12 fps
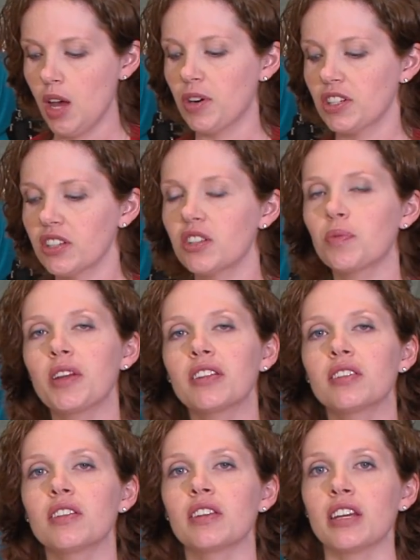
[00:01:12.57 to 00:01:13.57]

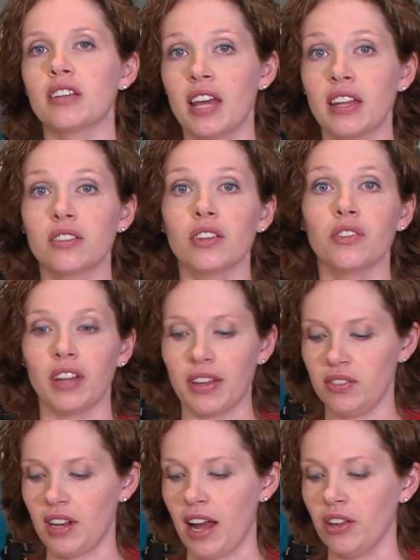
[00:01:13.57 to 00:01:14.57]
Participants in the intensive
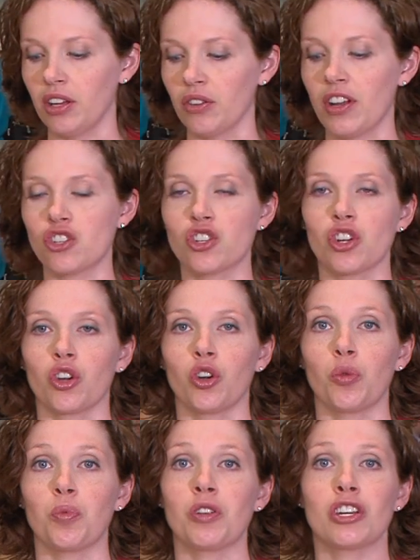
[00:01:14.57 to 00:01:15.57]
lifestyle intervention
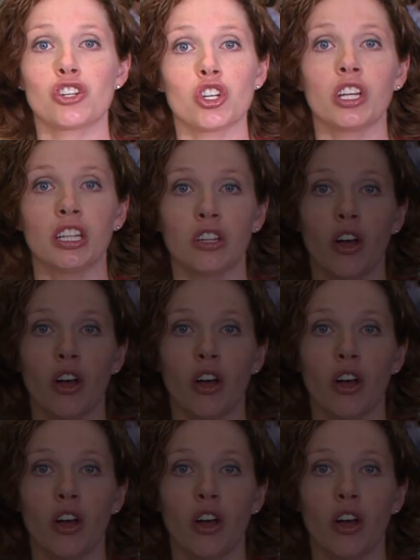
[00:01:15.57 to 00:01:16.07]
group initially